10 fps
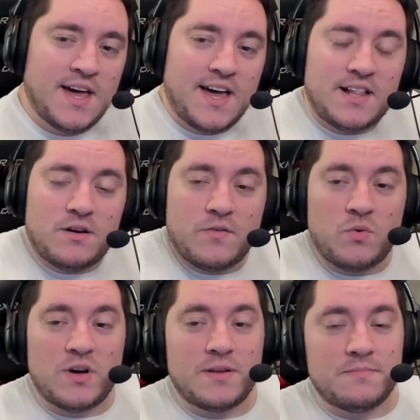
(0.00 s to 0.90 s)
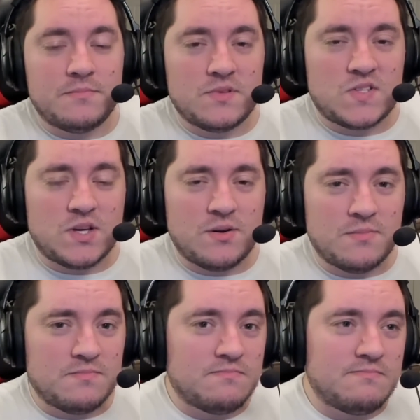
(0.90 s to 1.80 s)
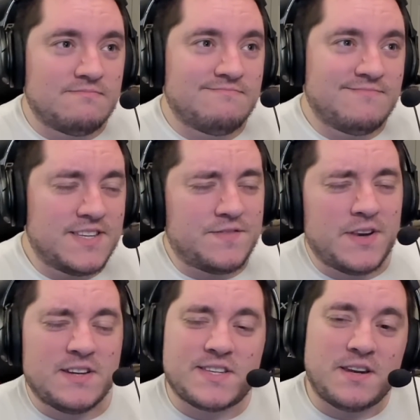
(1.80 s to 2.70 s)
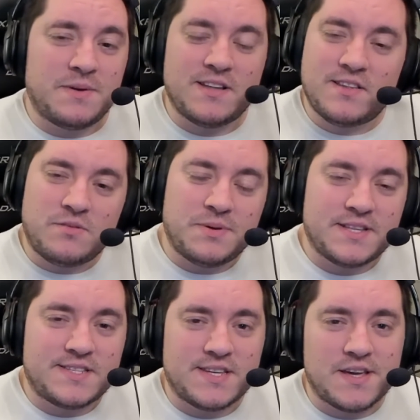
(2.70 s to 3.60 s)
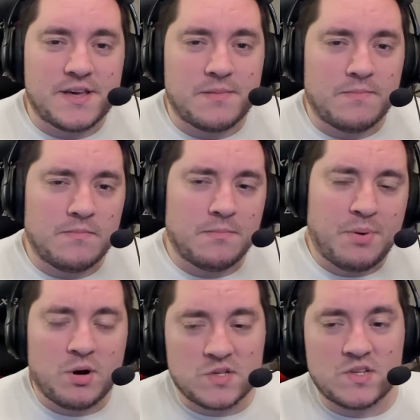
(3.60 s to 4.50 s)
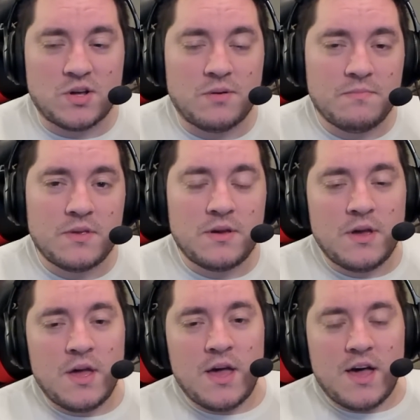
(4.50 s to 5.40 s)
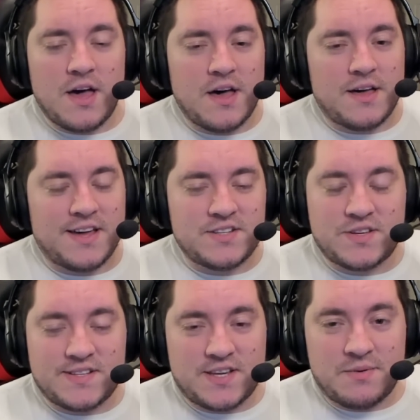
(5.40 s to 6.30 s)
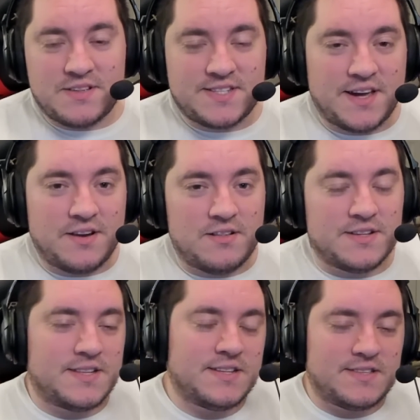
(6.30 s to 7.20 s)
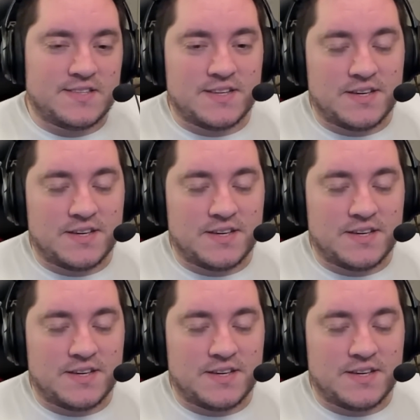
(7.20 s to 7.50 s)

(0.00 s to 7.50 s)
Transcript: Hello, everyone. So, this video is going to be a little bit personal. As you can tell by the title, it's